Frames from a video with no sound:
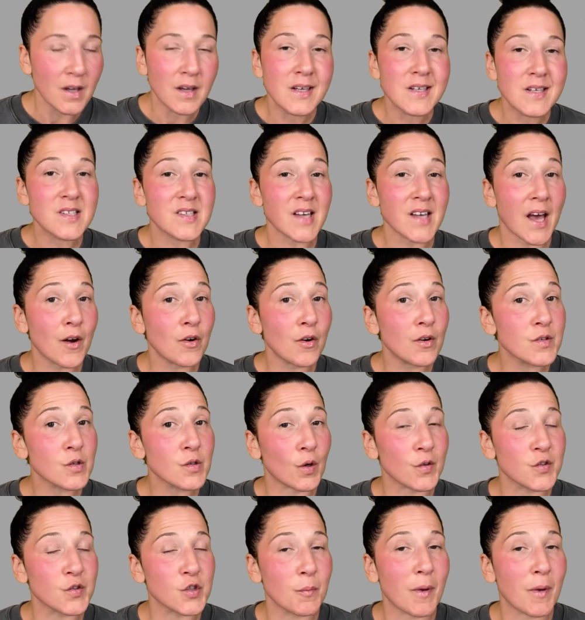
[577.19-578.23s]
Saturn is
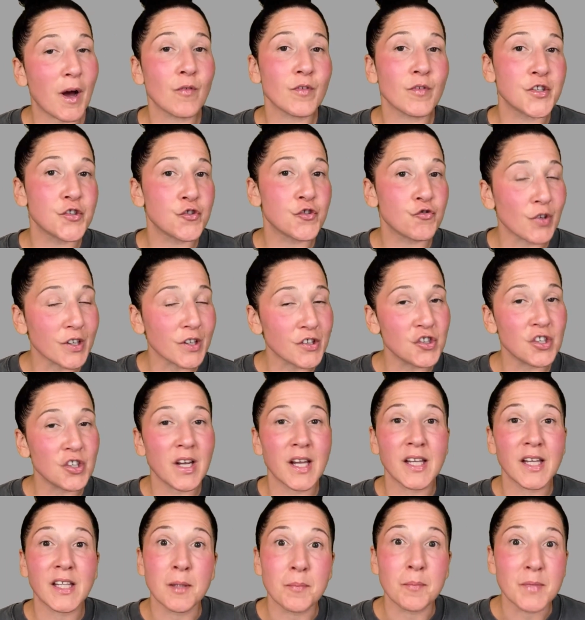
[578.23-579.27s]
also about restriction
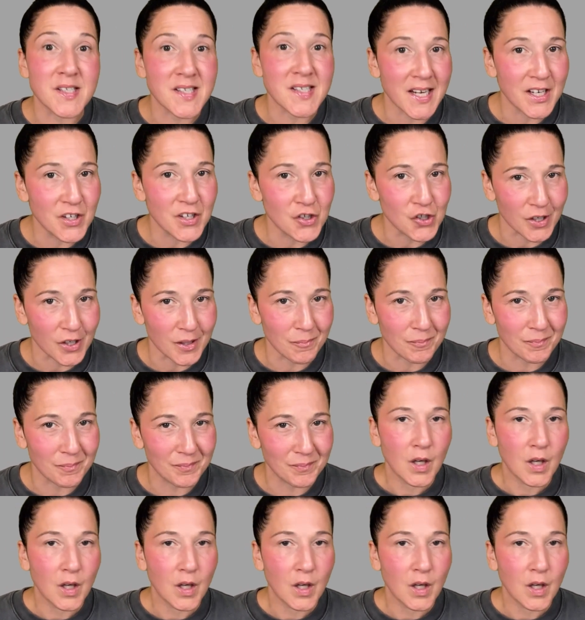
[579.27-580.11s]
and limitation